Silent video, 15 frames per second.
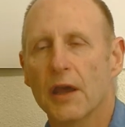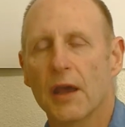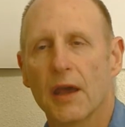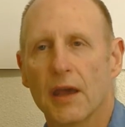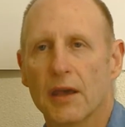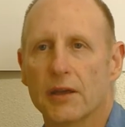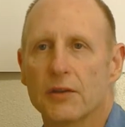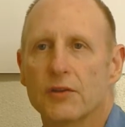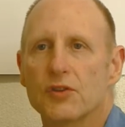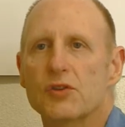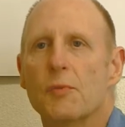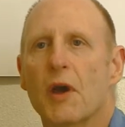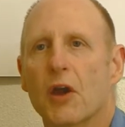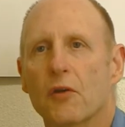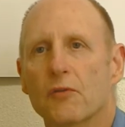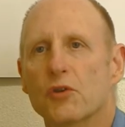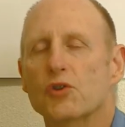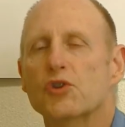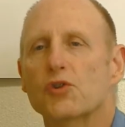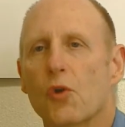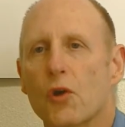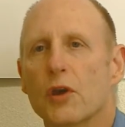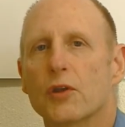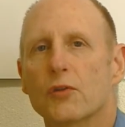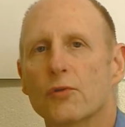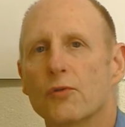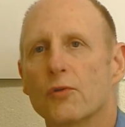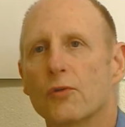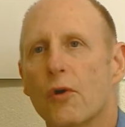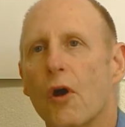And it's a matter of just sorting
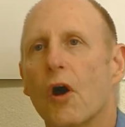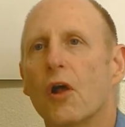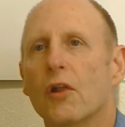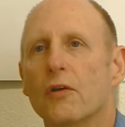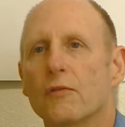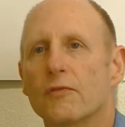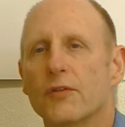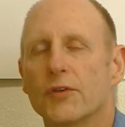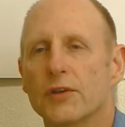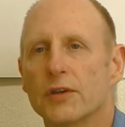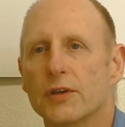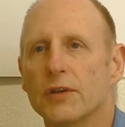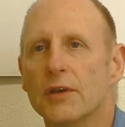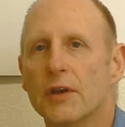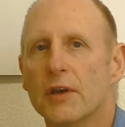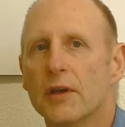through all of the